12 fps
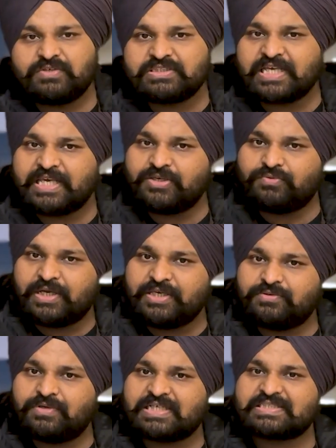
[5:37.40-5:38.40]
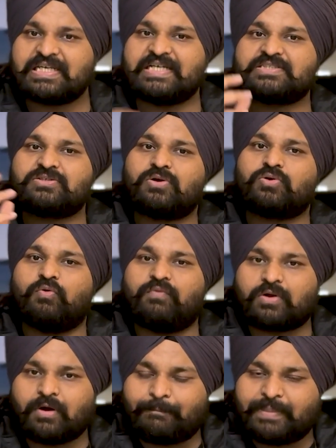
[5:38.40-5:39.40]
we say UI UX, let's not
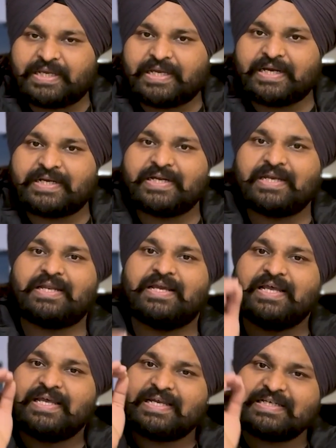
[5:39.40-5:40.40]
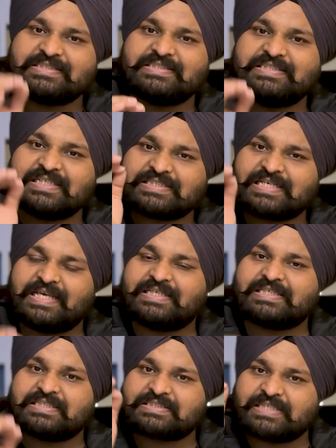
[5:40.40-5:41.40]
overcomplicate it. It's just
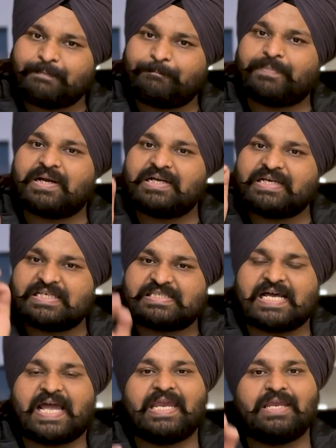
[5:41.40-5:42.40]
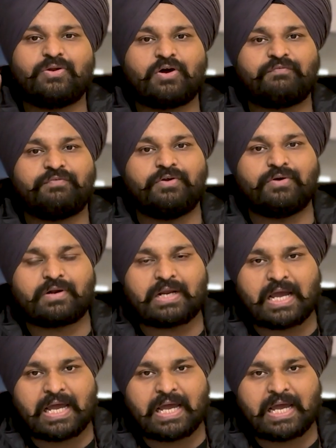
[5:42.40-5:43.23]
like simple design of your